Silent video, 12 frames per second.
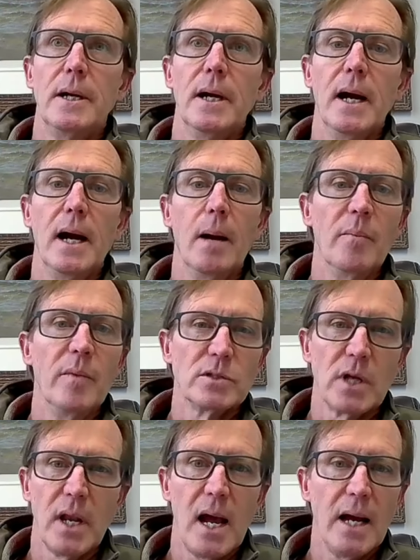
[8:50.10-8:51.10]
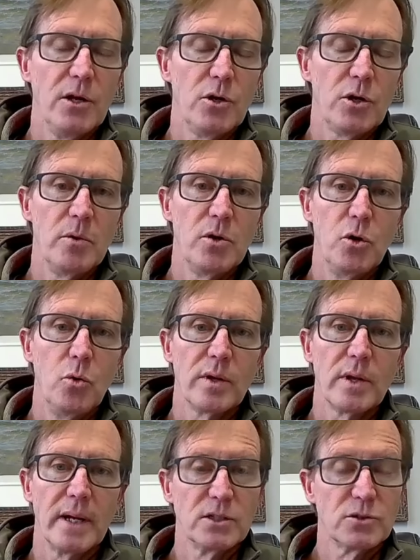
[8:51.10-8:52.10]
There's a lot you can do
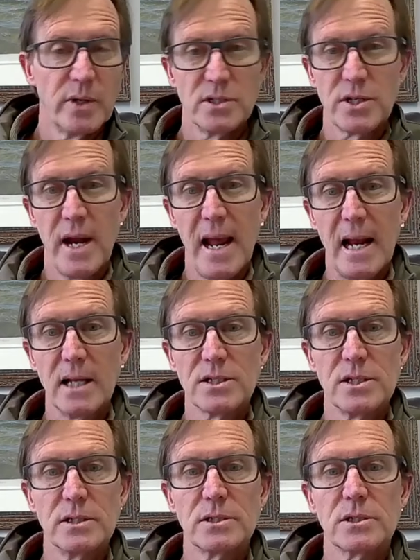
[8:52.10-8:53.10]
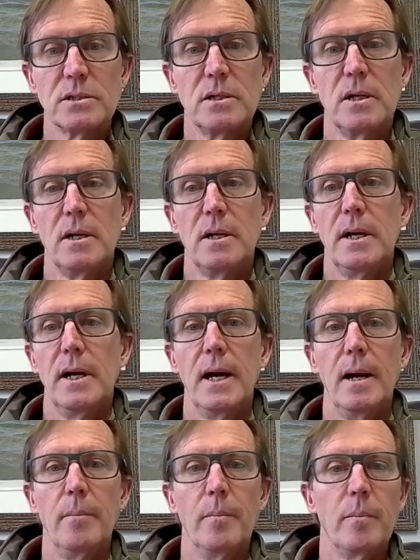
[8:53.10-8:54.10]
with like trends analysis.
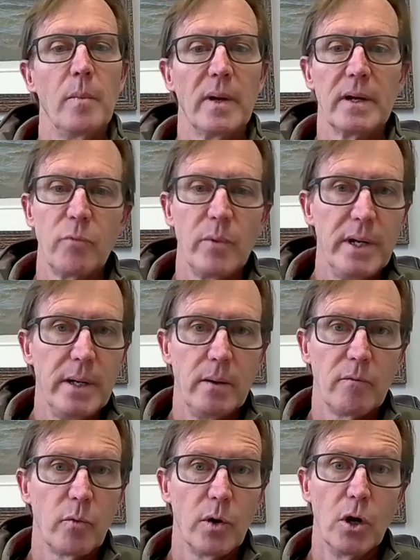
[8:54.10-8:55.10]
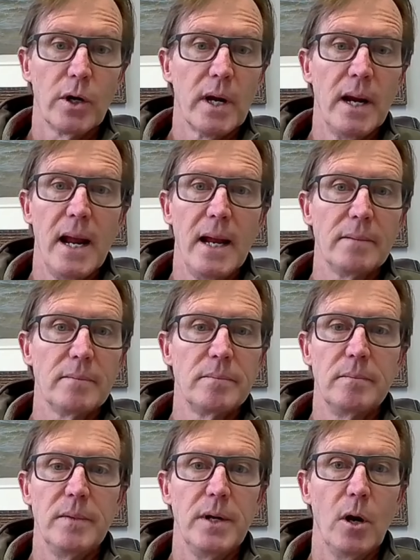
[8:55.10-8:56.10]
Like if we're looking at
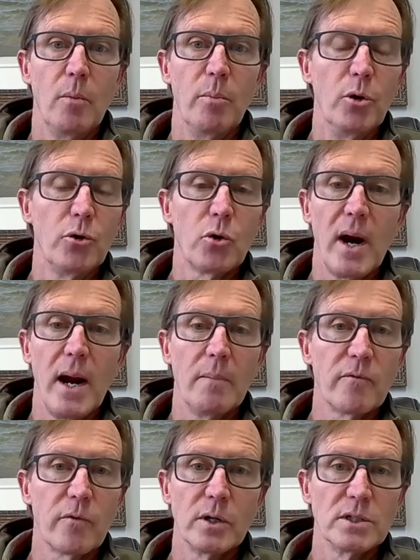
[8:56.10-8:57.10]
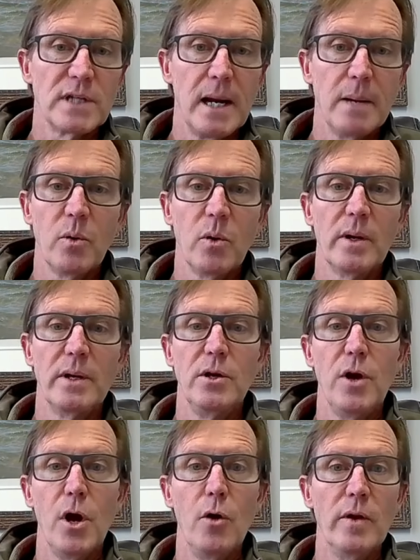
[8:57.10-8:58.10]
blue crab, for example, and
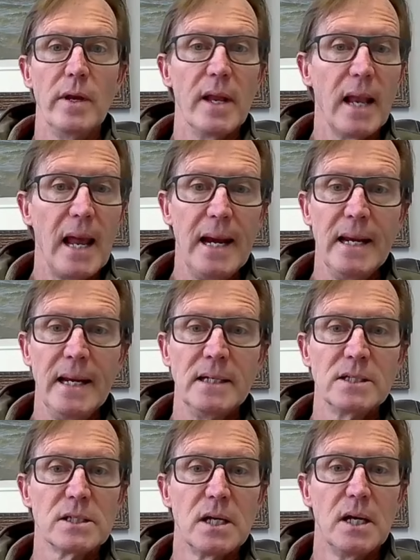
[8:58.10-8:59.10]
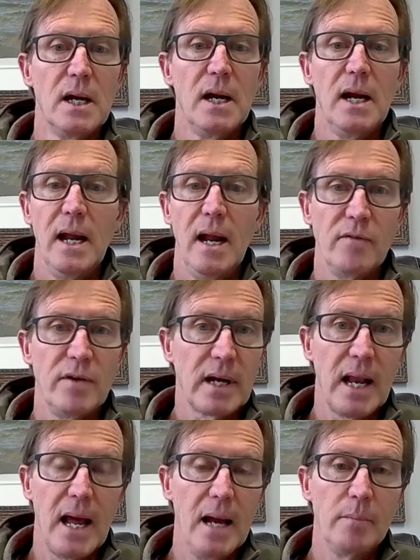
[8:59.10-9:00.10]
that the landings have
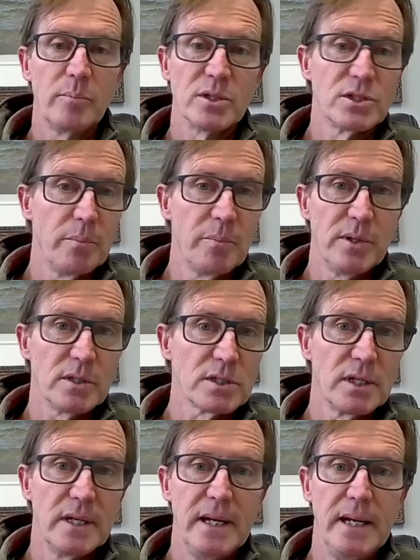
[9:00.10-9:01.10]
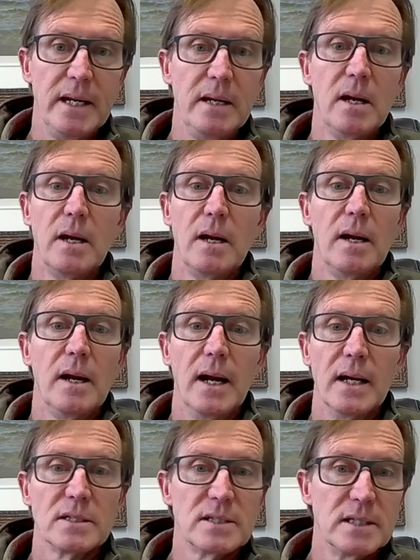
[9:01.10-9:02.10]
declined precipitously
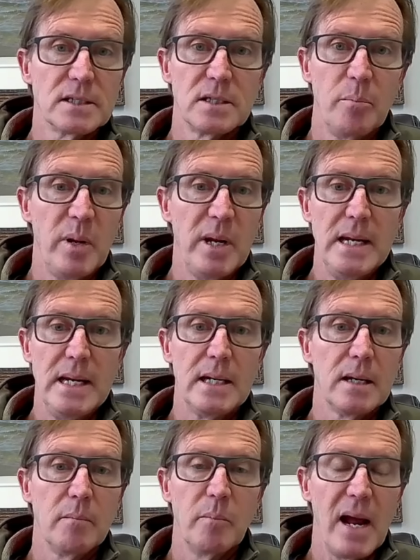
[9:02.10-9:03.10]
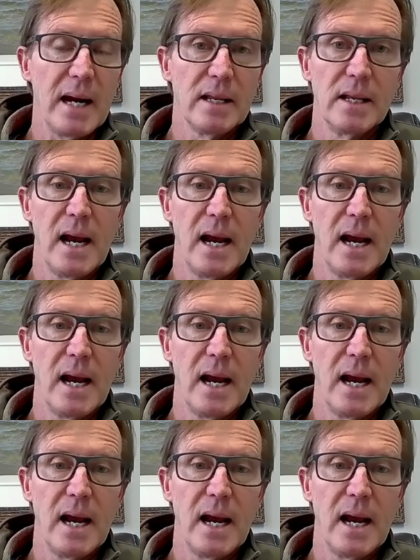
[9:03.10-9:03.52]
since the peak back in the